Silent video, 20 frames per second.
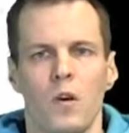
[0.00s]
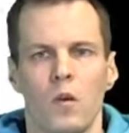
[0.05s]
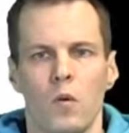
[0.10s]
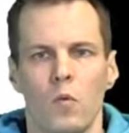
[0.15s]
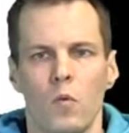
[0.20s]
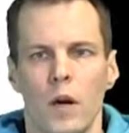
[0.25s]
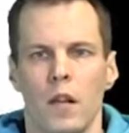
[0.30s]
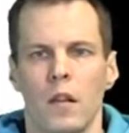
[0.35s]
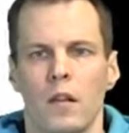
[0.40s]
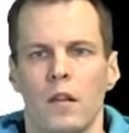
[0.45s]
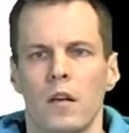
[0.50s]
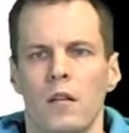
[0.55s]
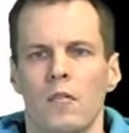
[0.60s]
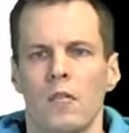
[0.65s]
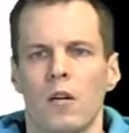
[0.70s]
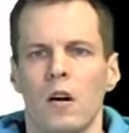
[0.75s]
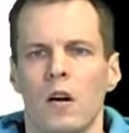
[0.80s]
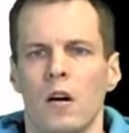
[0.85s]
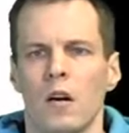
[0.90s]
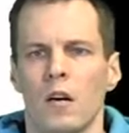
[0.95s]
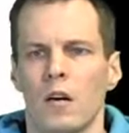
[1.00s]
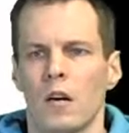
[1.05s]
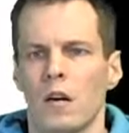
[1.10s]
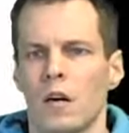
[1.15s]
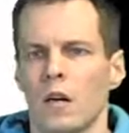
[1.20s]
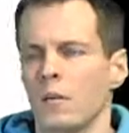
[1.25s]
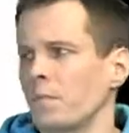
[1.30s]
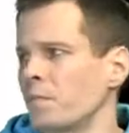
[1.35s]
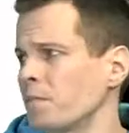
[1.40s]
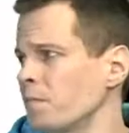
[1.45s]
Well, there
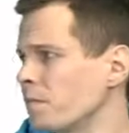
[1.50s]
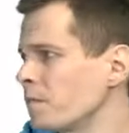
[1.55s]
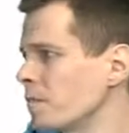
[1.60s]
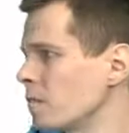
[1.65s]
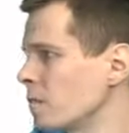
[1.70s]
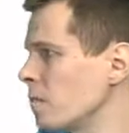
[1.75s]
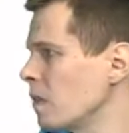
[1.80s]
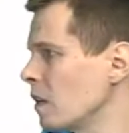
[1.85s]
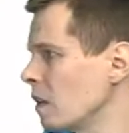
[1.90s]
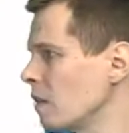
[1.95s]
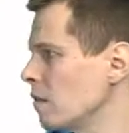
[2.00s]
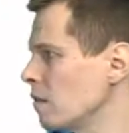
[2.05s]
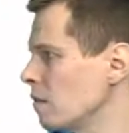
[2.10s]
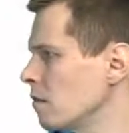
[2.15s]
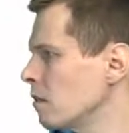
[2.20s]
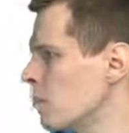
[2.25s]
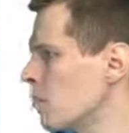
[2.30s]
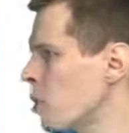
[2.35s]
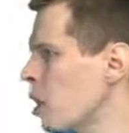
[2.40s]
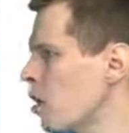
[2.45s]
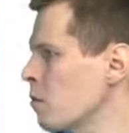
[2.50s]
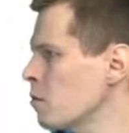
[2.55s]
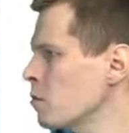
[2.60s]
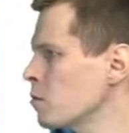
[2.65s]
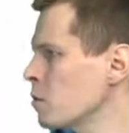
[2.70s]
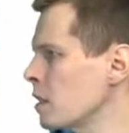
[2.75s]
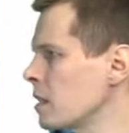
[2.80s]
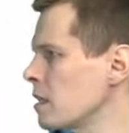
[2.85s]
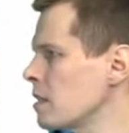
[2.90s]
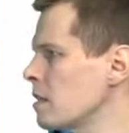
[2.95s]
are, the problem
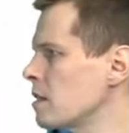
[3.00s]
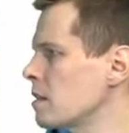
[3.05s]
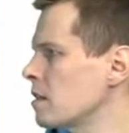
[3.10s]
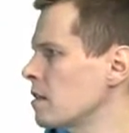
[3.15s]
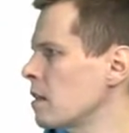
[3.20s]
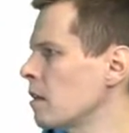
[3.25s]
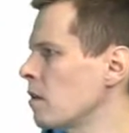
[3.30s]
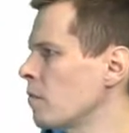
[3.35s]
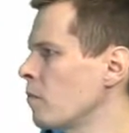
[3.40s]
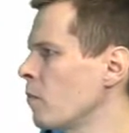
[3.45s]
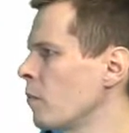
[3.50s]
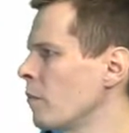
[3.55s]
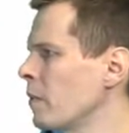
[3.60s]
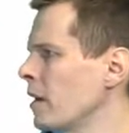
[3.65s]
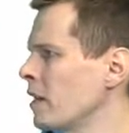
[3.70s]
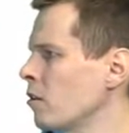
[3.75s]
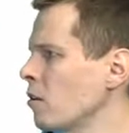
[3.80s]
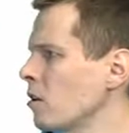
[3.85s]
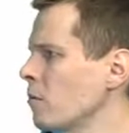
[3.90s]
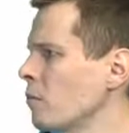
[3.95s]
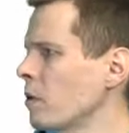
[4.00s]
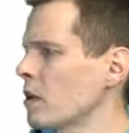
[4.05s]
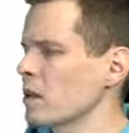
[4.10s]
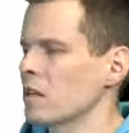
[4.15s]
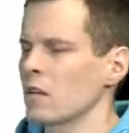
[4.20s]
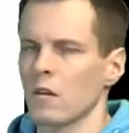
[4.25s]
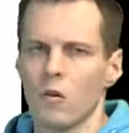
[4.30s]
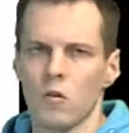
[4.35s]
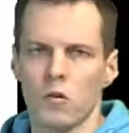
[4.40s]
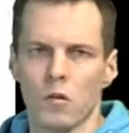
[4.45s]
with this is that the method implies
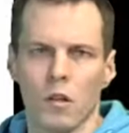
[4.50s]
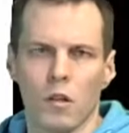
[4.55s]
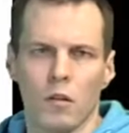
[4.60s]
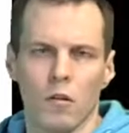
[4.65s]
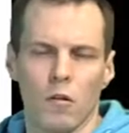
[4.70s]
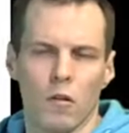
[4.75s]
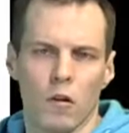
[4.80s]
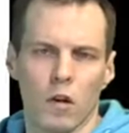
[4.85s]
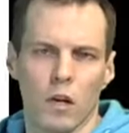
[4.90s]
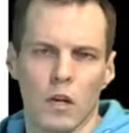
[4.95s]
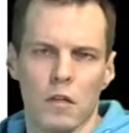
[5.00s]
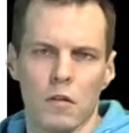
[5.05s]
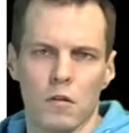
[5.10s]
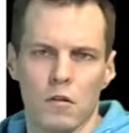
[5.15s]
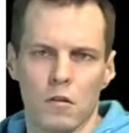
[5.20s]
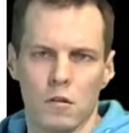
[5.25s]
a constant correlation.